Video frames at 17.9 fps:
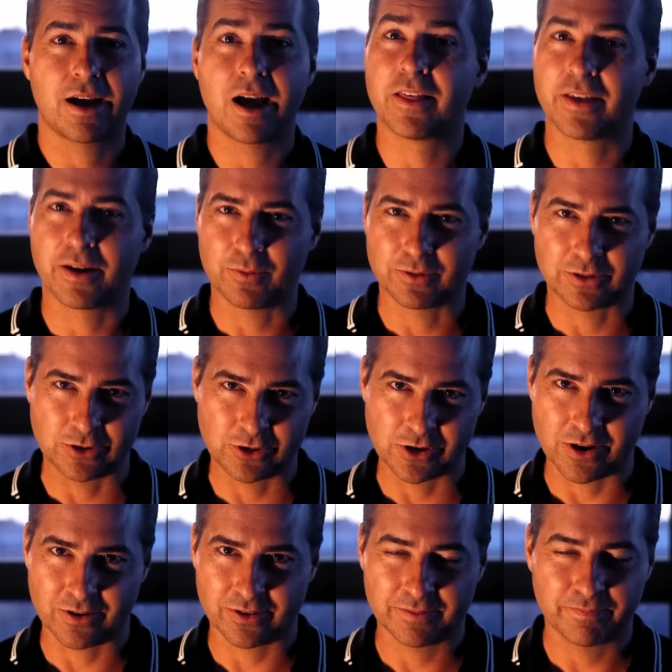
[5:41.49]
Oh, that was a
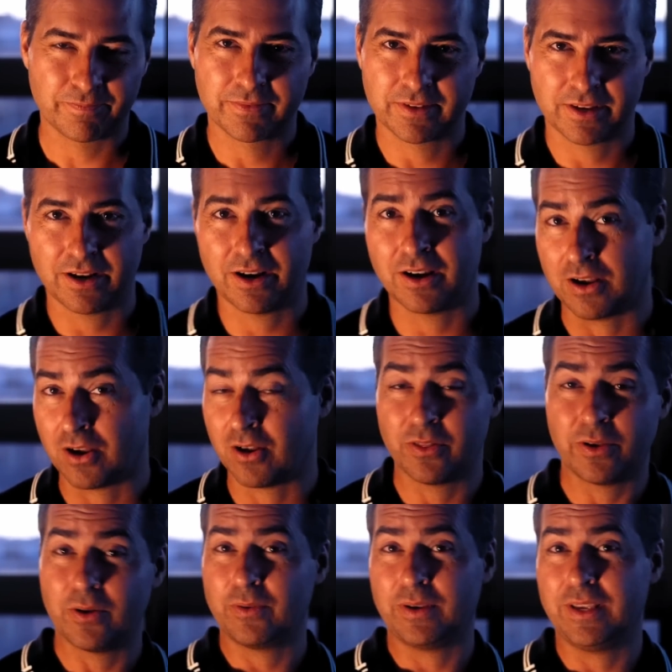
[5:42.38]
joke. Uh,
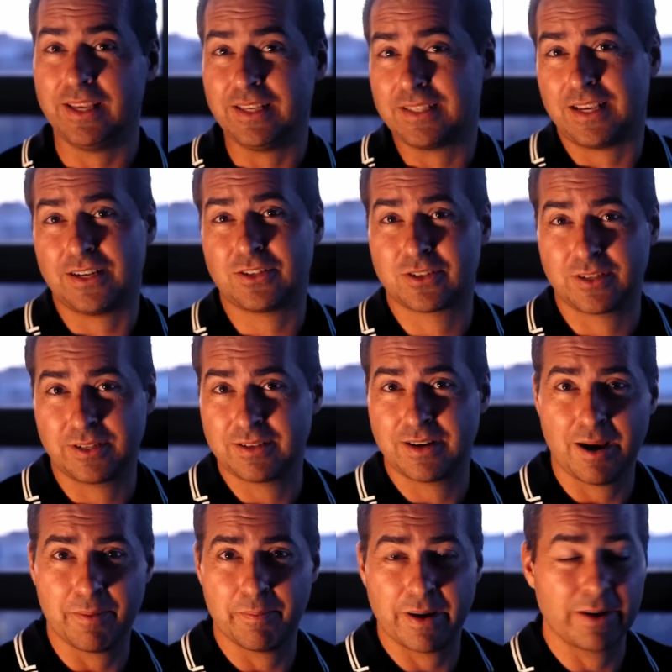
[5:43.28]
although he is actually
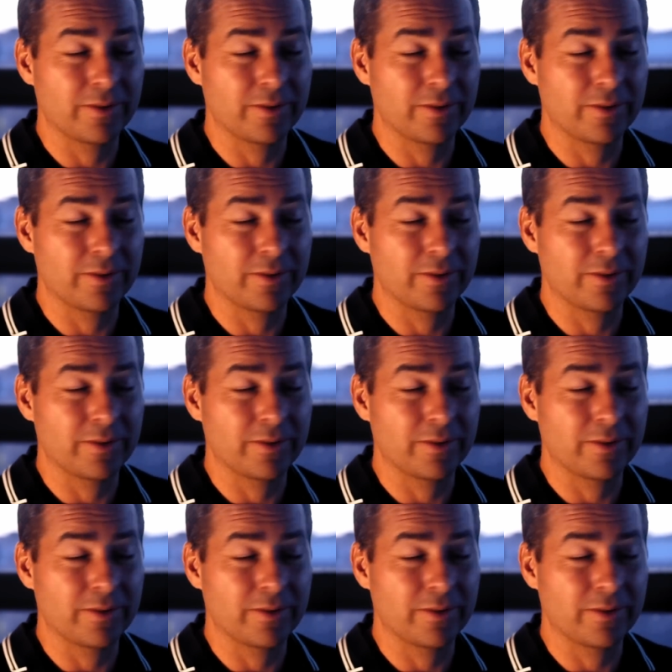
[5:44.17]
not,